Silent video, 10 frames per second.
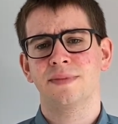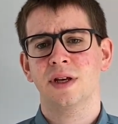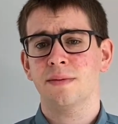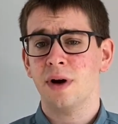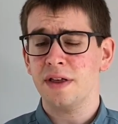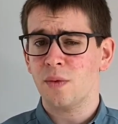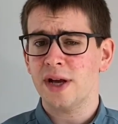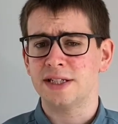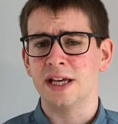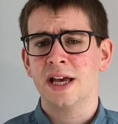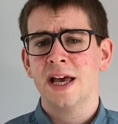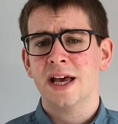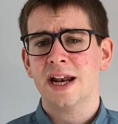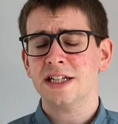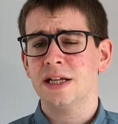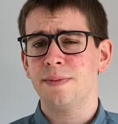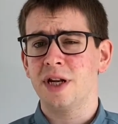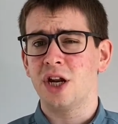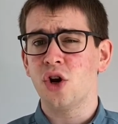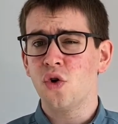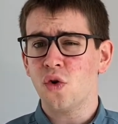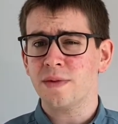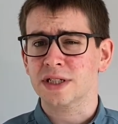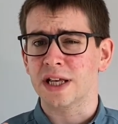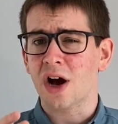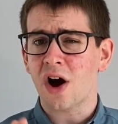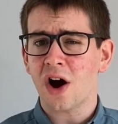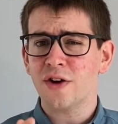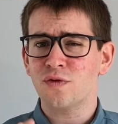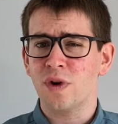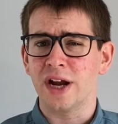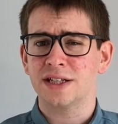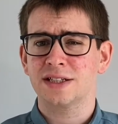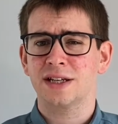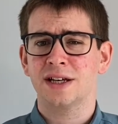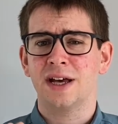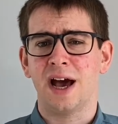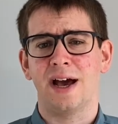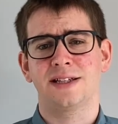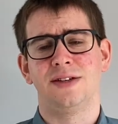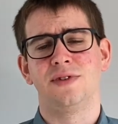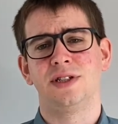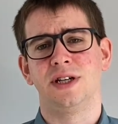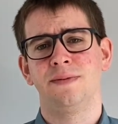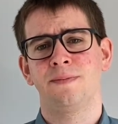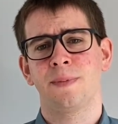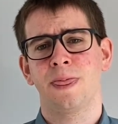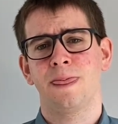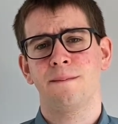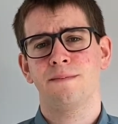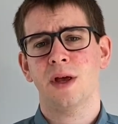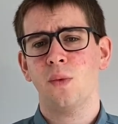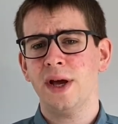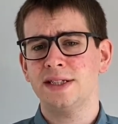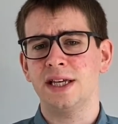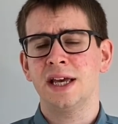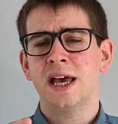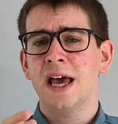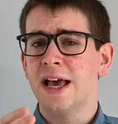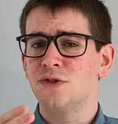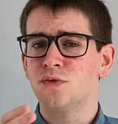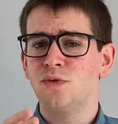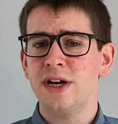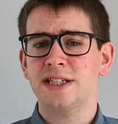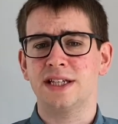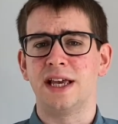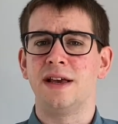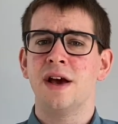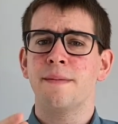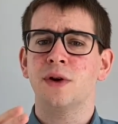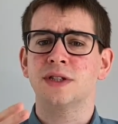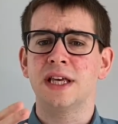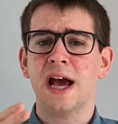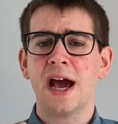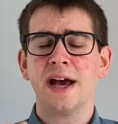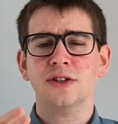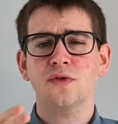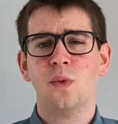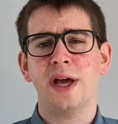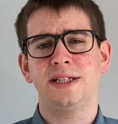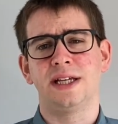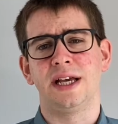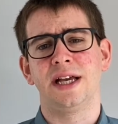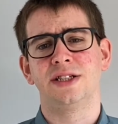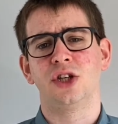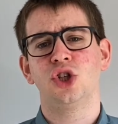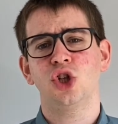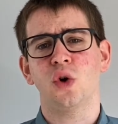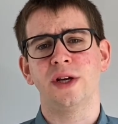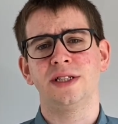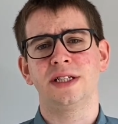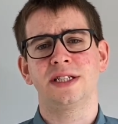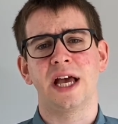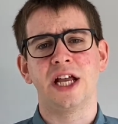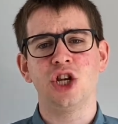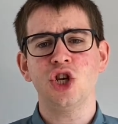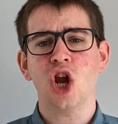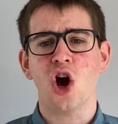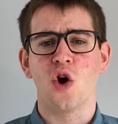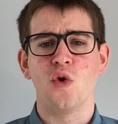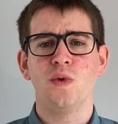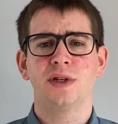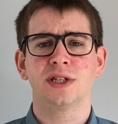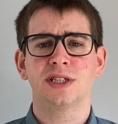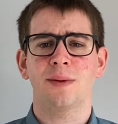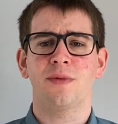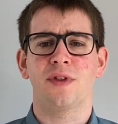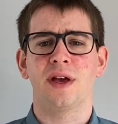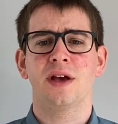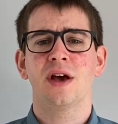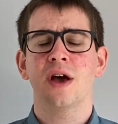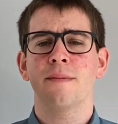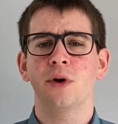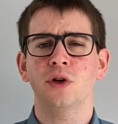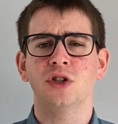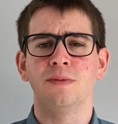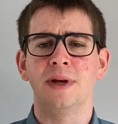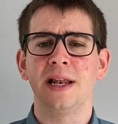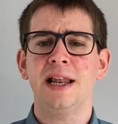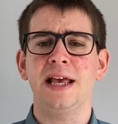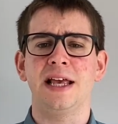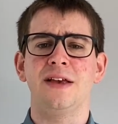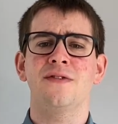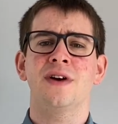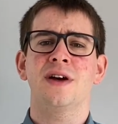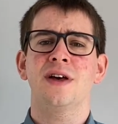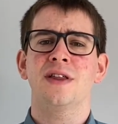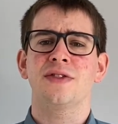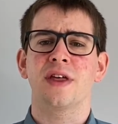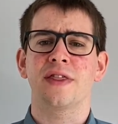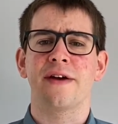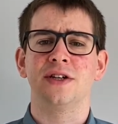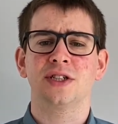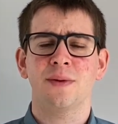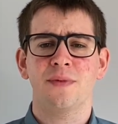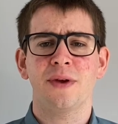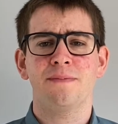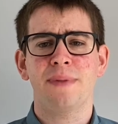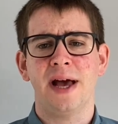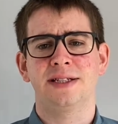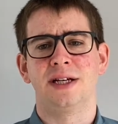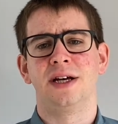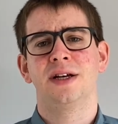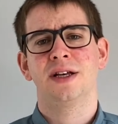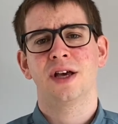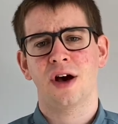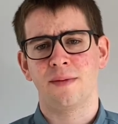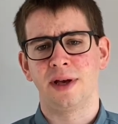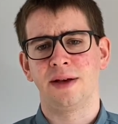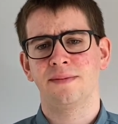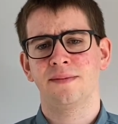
But I think waiting can actually be an enormously high-risk activity. Now, waiting is risky because the act of waiting is the choice to say no to something because you believe that there is something better coming.